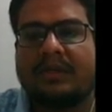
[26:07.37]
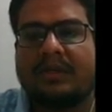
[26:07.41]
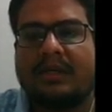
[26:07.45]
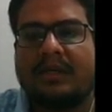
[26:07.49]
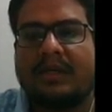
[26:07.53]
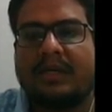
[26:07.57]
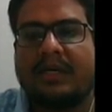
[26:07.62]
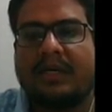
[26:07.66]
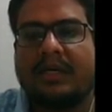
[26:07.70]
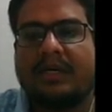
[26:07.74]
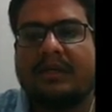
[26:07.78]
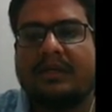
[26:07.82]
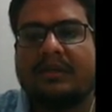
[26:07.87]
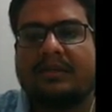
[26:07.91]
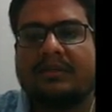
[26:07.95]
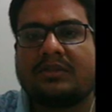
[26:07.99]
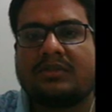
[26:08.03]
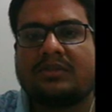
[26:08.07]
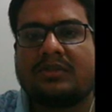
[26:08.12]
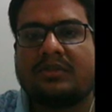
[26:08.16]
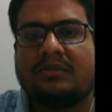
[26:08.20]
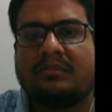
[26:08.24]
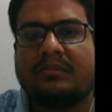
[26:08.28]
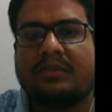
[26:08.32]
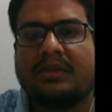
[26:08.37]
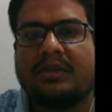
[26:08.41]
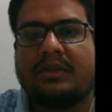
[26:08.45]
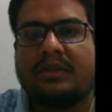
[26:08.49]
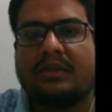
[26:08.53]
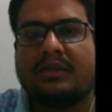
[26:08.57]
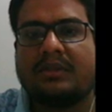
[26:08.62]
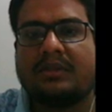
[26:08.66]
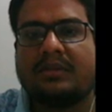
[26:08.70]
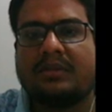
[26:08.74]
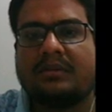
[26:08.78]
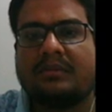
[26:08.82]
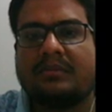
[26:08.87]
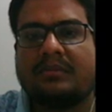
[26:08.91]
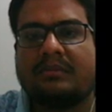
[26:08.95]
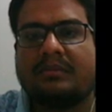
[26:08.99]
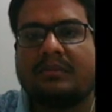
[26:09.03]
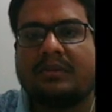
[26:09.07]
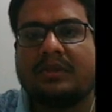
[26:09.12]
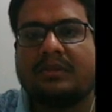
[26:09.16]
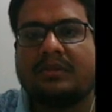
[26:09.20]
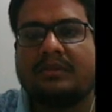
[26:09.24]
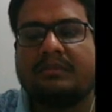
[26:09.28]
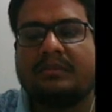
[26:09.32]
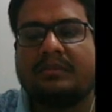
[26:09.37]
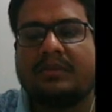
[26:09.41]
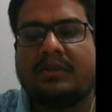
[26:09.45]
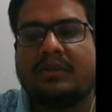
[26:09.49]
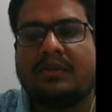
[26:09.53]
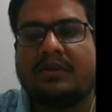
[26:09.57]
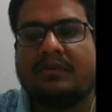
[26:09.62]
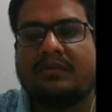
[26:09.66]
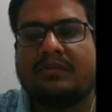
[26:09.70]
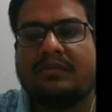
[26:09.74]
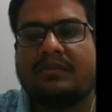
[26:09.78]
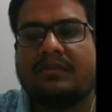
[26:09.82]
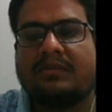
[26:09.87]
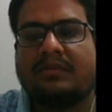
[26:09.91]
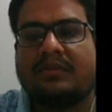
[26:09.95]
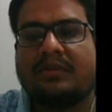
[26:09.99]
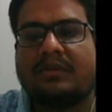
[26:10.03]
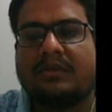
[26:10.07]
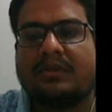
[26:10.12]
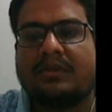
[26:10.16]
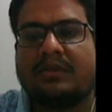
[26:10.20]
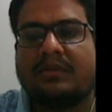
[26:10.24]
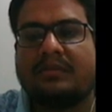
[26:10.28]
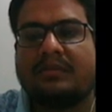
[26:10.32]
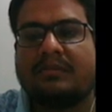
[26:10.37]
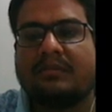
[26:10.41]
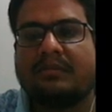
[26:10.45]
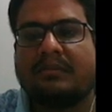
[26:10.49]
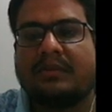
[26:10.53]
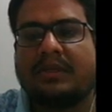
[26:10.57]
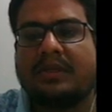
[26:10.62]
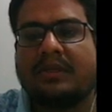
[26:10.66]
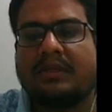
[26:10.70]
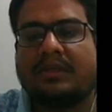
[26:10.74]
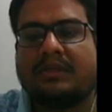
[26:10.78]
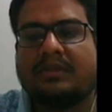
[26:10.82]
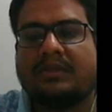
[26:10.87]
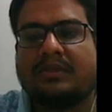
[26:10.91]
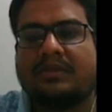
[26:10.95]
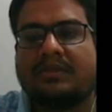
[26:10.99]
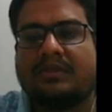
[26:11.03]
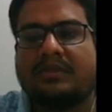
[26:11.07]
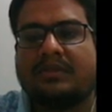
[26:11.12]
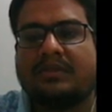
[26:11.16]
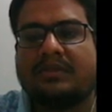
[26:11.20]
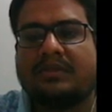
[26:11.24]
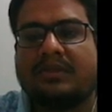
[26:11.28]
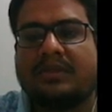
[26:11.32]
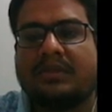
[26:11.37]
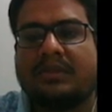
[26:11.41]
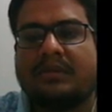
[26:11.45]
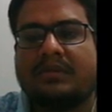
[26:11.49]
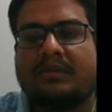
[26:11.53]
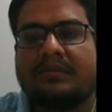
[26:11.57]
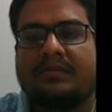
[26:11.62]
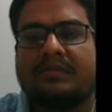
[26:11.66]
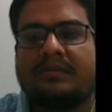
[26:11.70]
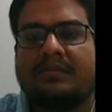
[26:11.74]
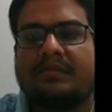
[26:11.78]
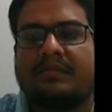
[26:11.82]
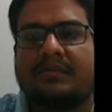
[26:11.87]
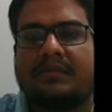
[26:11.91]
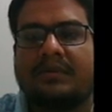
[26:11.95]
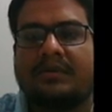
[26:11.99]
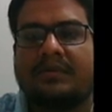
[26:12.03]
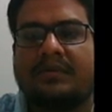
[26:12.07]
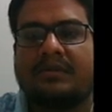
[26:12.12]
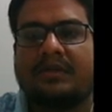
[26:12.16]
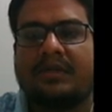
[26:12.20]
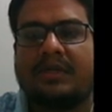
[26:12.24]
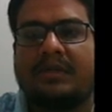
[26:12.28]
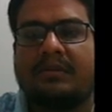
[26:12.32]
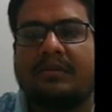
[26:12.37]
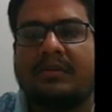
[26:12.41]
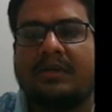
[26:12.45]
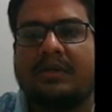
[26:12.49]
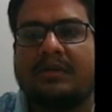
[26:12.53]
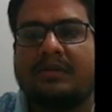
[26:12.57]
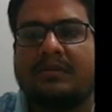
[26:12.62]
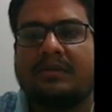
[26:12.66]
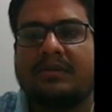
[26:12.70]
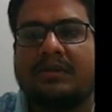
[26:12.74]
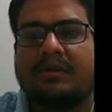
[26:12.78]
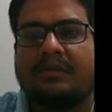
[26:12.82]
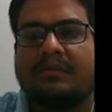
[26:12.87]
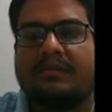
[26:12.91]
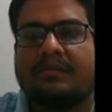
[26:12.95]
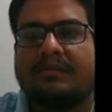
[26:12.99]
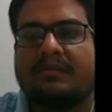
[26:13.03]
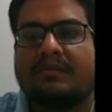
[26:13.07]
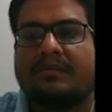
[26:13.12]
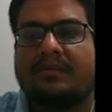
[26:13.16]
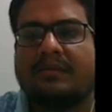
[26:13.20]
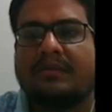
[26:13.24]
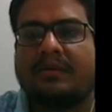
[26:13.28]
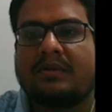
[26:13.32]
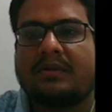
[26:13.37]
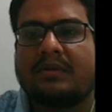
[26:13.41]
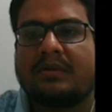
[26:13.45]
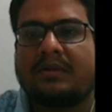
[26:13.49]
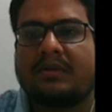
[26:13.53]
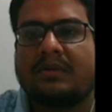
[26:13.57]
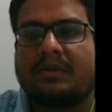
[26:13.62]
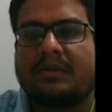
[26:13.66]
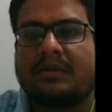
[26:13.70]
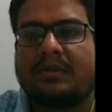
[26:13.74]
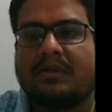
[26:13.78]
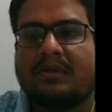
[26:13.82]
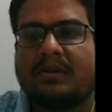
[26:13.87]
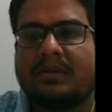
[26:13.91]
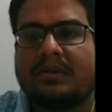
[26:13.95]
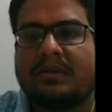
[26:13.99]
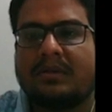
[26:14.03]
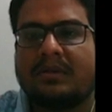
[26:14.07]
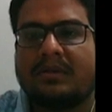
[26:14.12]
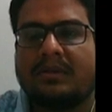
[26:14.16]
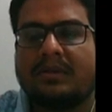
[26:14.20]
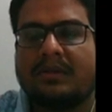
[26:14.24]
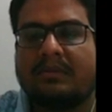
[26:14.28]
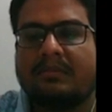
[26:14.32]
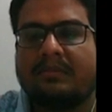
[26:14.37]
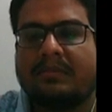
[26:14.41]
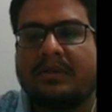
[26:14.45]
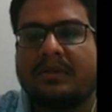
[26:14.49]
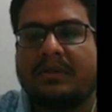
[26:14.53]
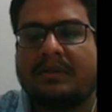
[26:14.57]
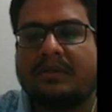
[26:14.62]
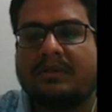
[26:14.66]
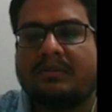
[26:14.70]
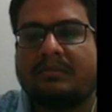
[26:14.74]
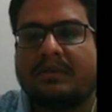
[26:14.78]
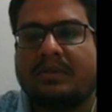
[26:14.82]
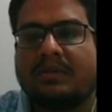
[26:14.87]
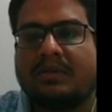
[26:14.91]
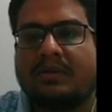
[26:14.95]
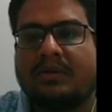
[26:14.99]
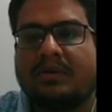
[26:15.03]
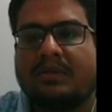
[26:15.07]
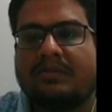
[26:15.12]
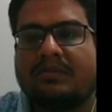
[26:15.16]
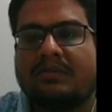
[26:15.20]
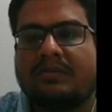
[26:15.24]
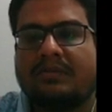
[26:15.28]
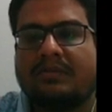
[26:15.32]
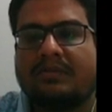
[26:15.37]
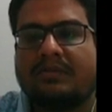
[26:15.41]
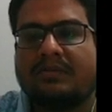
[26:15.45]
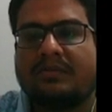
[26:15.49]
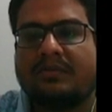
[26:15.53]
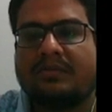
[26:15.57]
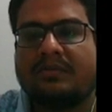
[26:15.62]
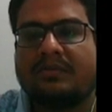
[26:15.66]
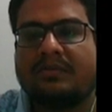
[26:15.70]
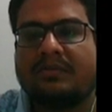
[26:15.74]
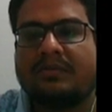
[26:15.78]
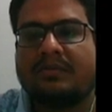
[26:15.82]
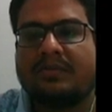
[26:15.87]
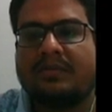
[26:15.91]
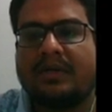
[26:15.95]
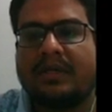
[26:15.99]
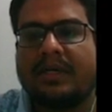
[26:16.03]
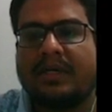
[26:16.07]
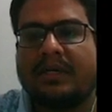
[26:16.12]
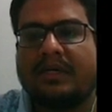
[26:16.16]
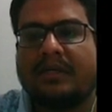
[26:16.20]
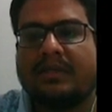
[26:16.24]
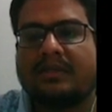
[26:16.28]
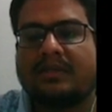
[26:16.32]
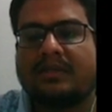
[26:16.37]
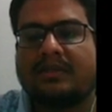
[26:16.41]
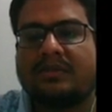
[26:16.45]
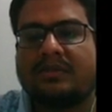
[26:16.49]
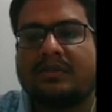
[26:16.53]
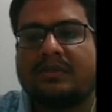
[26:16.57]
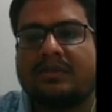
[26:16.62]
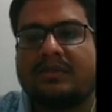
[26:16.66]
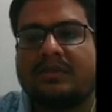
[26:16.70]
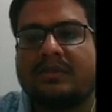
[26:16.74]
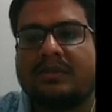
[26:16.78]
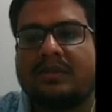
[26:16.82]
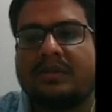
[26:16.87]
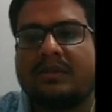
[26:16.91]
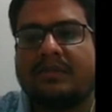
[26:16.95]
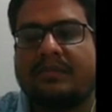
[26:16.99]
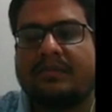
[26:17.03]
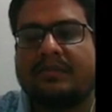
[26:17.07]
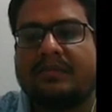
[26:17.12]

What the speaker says: A intersection B plus P of B intersection C, A, B and C, then plus P of A intersection C.